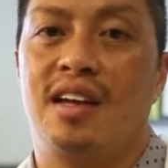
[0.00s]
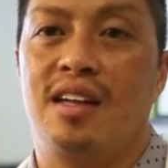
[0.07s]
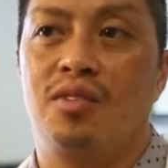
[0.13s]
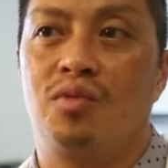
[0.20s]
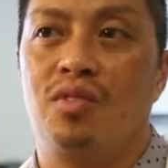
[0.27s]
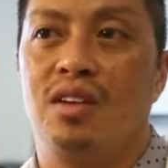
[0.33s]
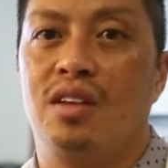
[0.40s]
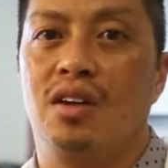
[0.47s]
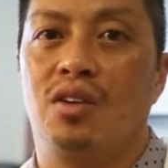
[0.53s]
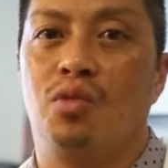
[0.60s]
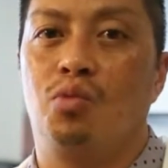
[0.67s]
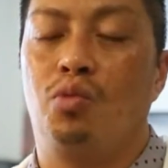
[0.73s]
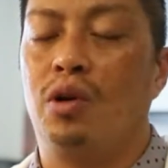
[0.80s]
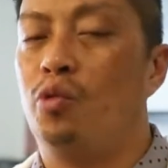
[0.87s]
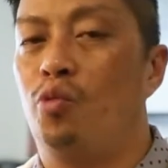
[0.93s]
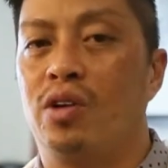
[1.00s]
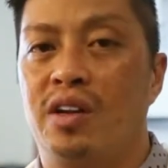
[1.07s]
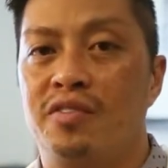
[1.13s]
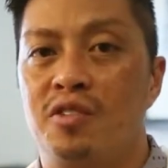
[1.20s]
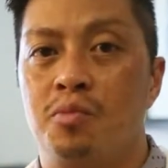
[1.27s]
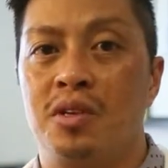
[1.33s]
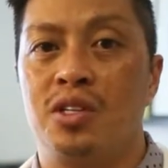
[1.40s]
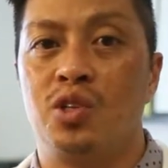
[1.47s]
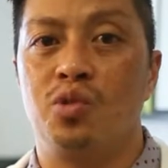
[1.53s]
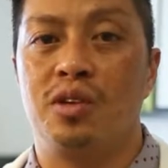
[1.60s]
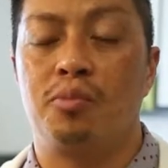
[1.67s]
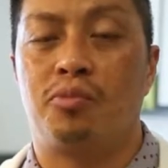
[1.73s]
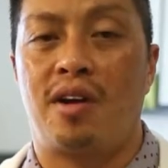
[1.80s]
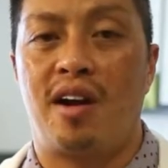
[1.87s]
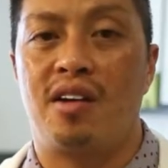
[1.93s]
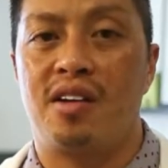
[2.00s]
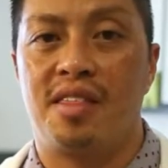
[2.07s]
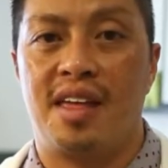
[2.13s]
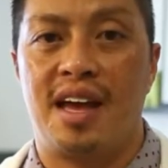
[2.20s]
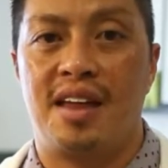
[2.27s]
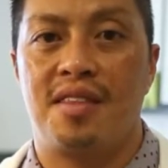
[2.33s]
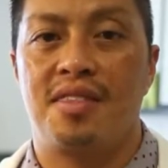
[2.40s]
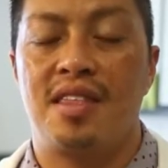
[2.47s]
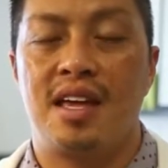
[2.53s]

And you know, what, what have you been doing prior to that?